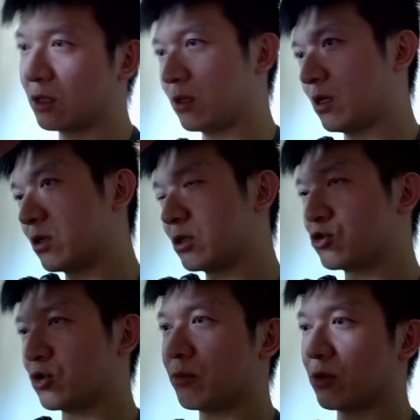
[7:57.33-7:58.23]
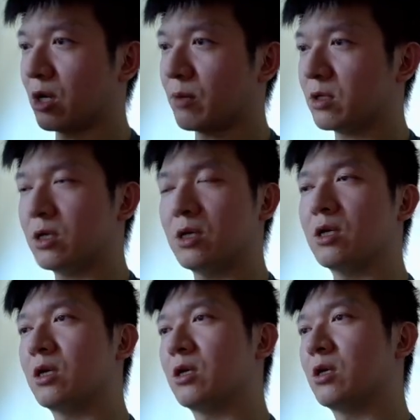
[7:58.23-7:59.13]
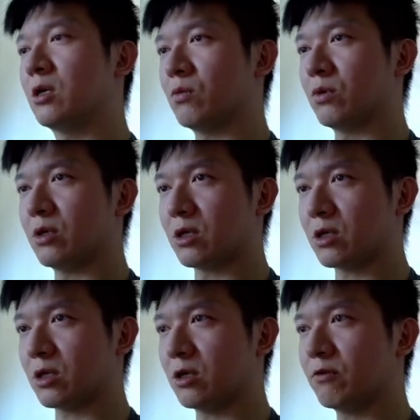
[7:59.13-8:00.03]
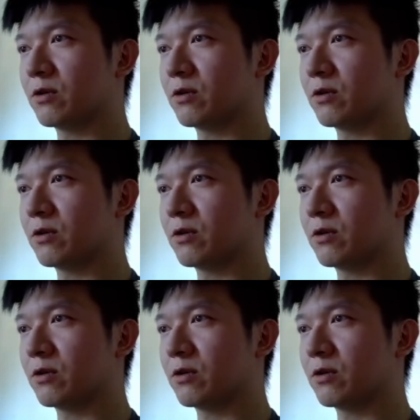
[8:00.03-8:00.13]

then you can draw it properly with a curve.